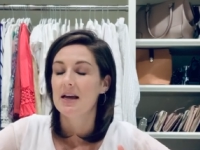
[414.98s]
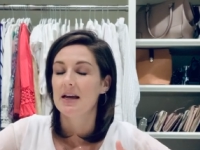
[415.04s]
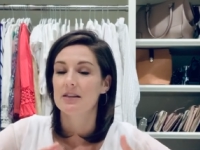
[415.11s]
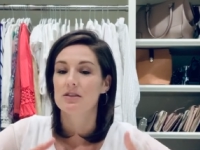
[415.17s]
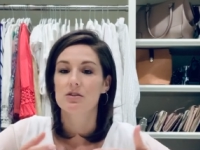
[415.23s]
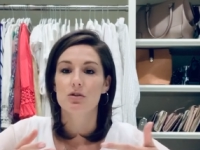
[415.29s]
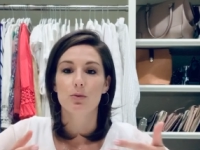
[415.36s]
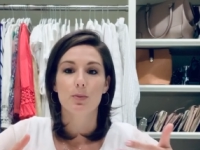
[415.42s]

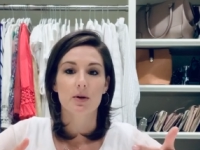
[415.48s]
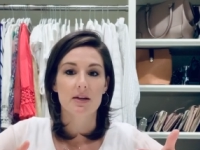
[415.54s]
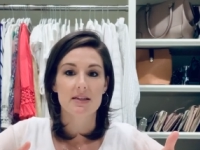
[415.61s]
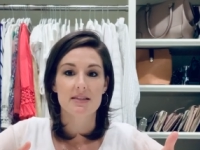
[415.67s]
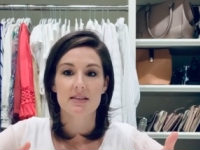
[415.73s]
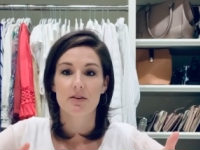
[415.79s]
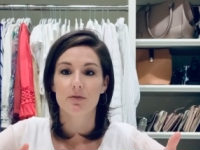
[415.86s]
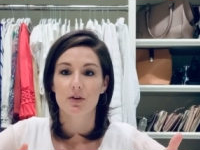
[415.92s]
It's super
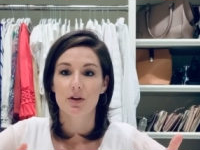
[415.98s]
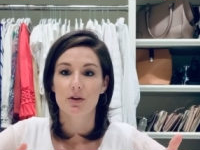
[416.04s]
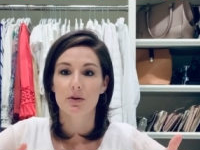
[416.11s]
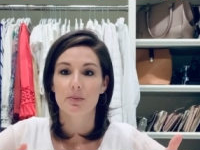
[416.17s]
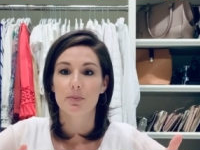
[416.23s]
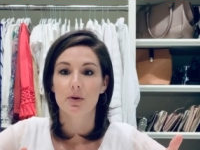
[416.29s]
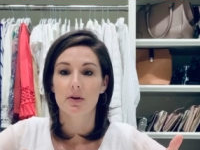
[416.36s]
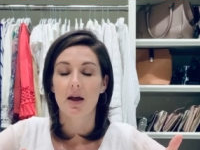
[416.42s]
easy for you
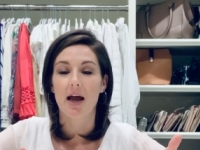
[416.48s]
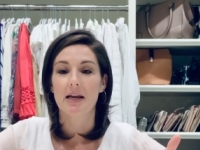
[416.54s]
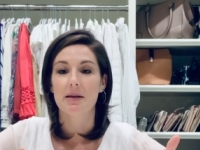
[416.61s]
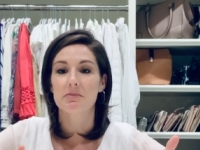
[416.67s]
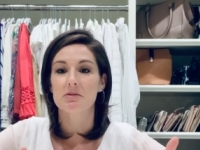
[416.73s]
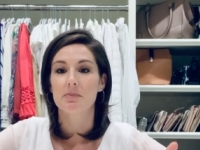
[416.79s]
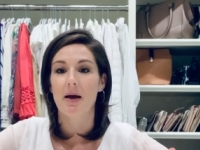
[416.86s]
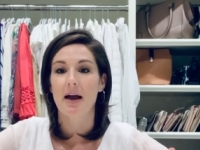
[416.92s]
to put
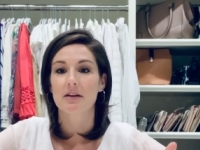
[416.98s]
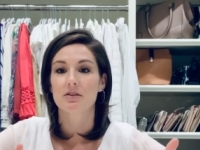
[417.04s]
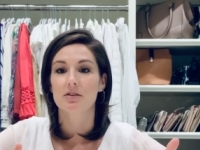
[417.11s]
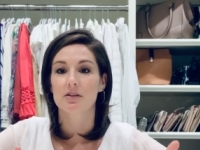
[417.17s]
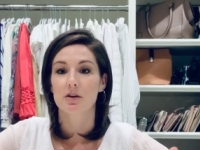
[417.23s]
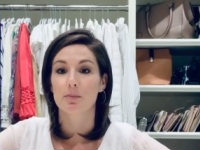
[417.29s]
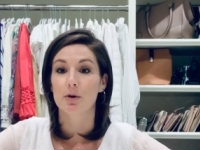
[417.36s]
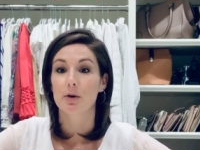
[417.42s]
items back to
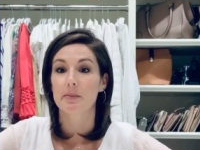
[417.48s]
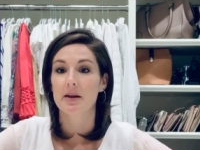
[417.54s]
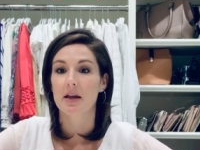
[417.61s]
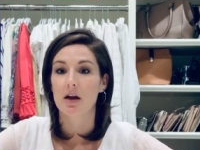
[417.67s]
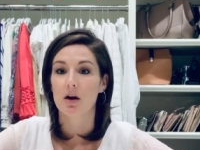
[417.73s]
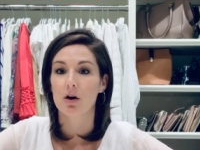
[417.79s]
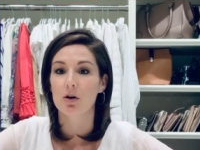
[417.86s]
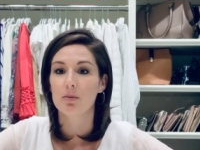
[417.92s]
their
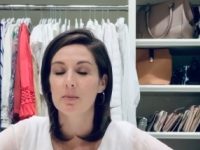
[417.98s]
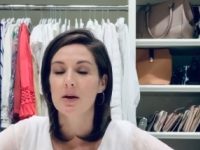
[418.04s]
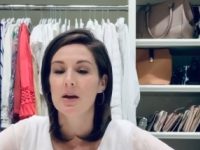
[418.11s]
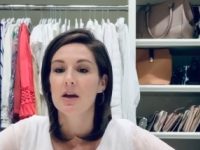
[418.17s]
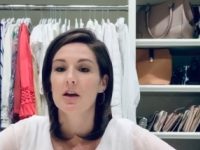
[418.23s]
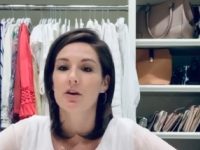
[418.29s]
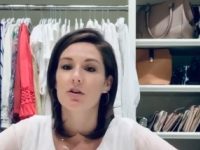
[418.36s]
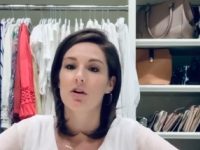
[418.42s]
permanent home.
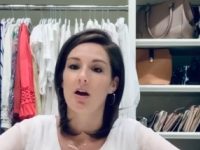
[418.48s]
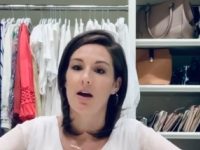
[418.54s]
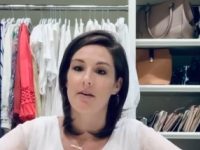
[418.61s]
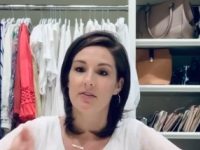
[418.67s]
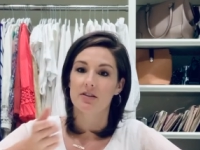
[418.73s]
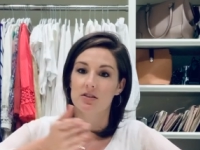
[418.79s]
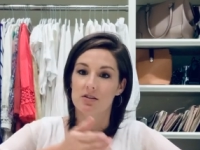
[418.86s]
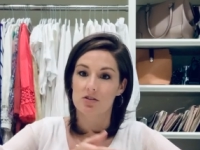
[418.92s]
You're not
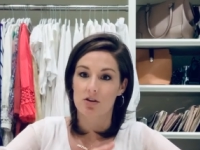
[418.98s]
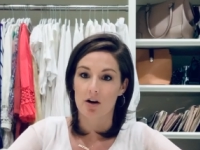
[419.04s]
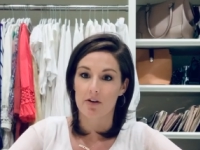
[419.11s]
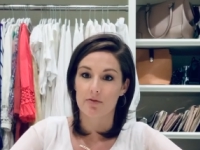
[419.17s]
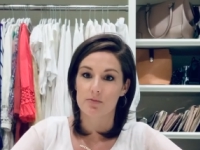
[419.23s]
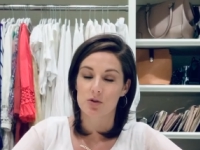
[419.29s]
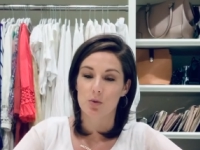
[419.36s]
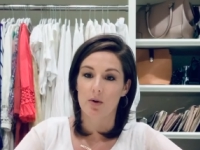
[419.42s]
having to start
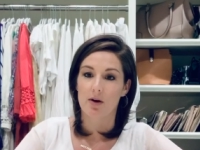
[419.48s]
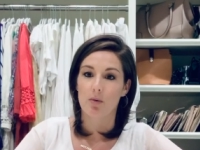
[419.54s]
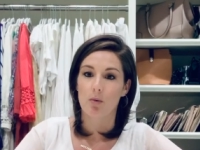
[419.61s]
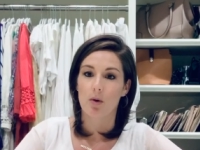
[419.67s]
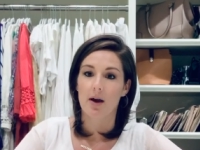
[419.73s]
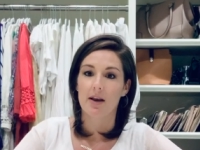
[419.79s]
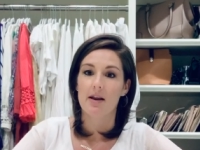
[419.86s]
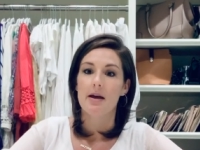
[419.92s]
from square
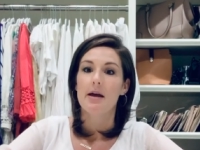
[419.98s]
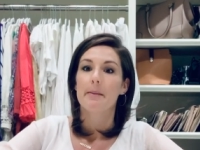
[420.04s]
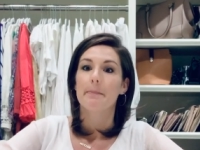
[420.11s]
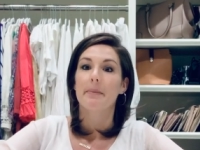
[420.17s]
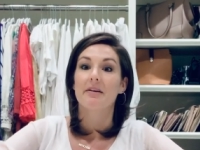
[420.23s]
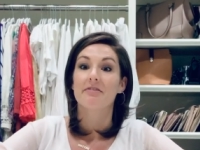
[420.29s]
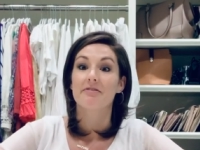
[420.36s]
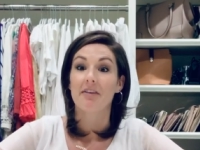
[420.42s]
one
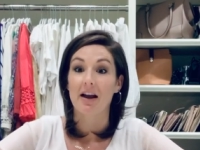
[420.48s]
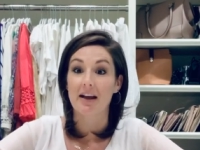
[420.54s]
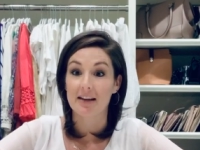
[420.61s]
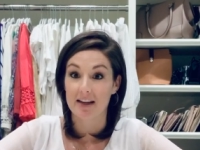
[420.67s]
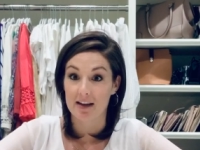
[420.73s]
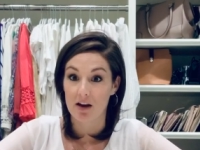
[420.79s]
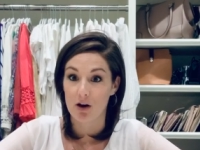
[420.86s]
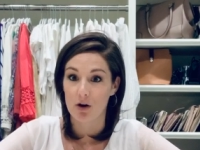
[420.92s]
by
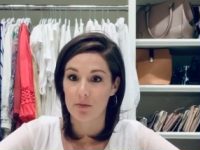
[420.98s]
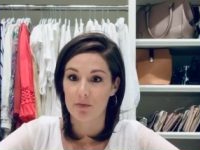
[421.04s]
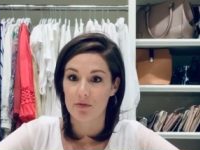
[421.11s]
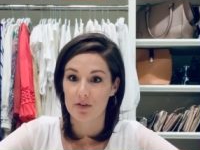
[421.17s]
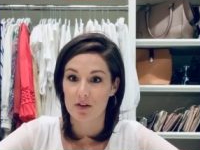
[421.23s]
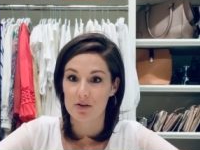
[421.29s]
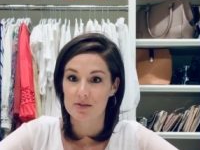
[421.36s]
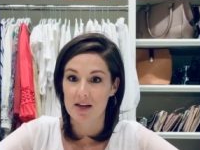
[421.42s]
finding a home
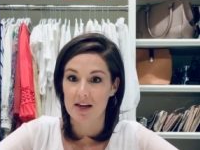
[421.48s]
for those